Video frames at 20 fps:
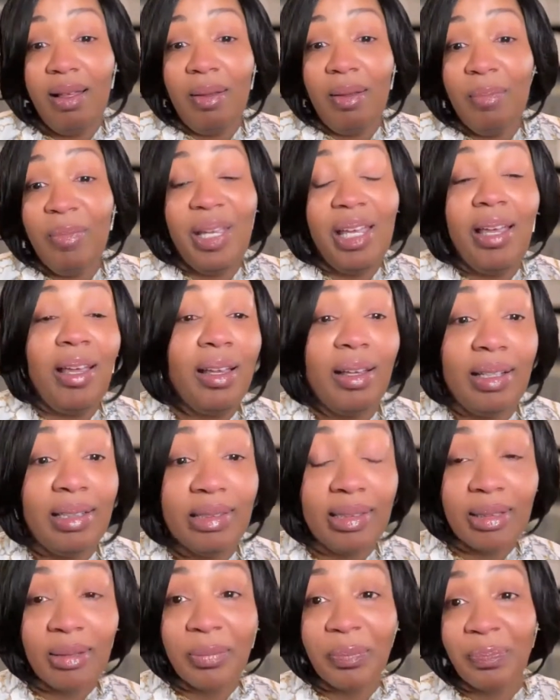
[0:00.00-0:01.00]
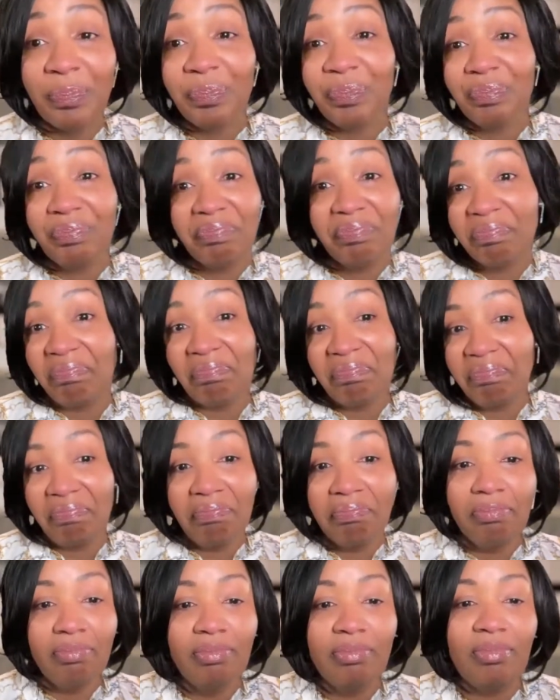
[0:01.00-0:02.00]
Because
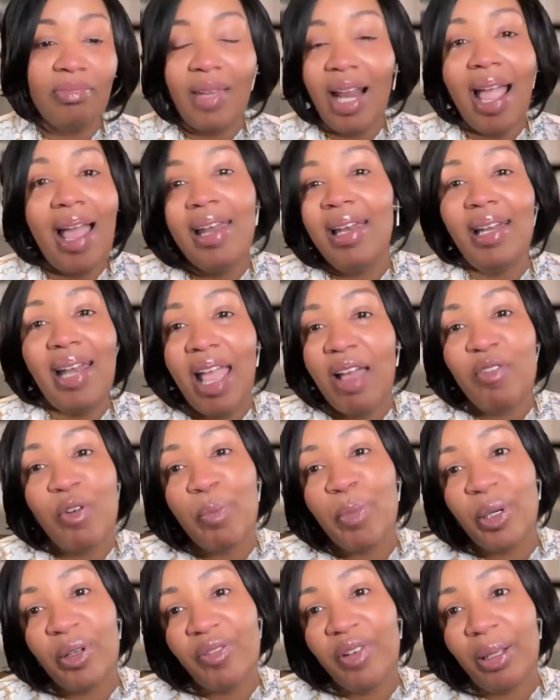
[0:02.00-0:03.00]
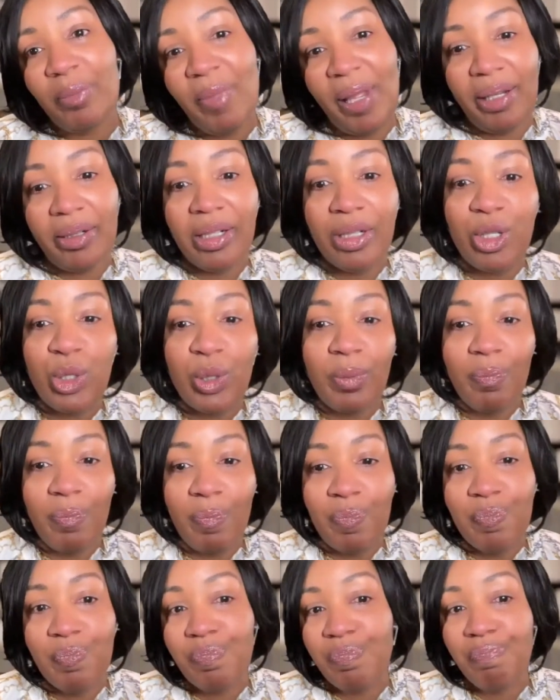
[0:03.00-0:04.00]
I didn't have a perfect marriage.
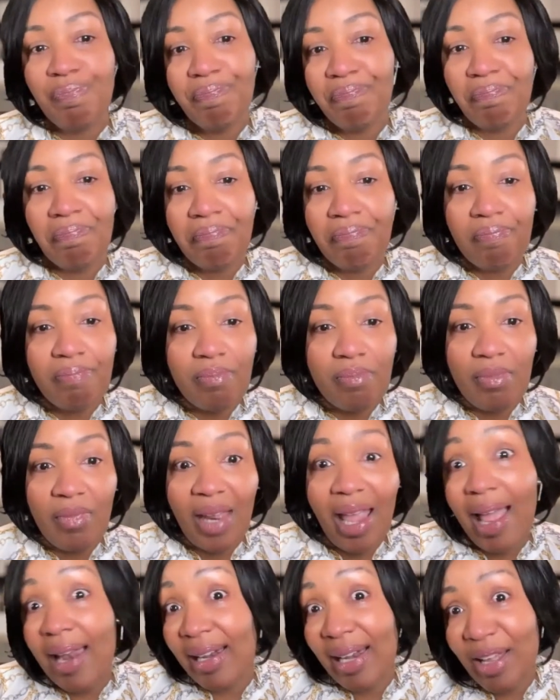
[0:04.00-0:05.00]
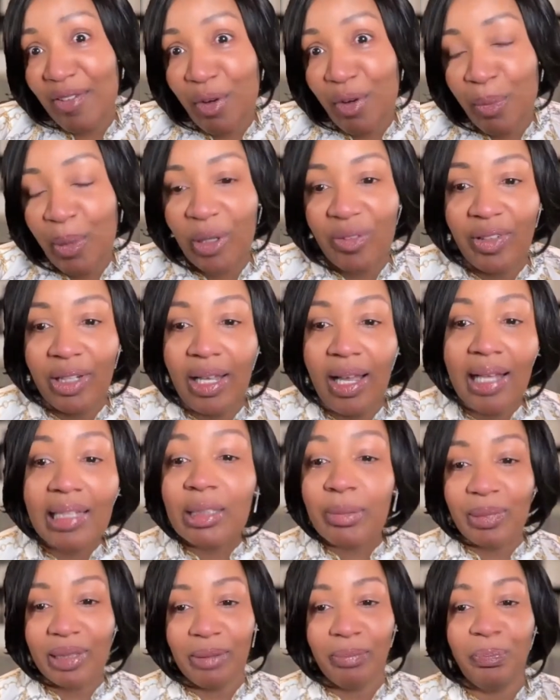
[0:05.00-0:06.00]
I didn't have a perfect
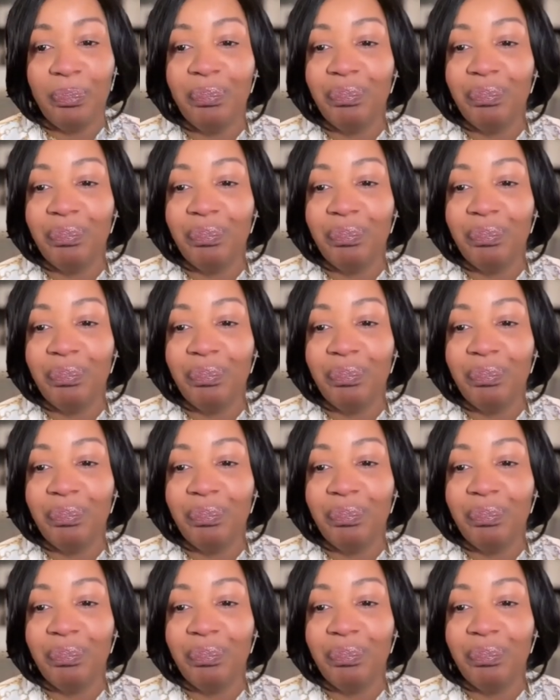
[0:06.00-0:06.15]
husband.